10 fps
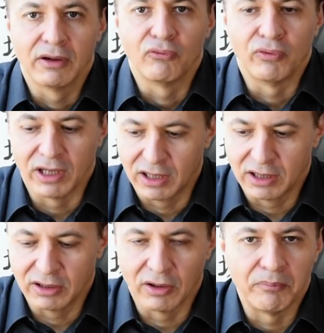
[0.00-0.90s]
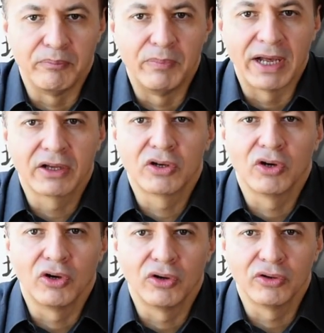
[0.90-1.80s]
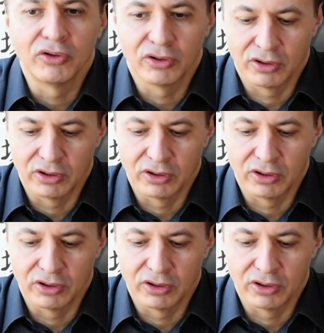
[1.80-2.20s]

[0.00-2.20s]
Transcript: We're back on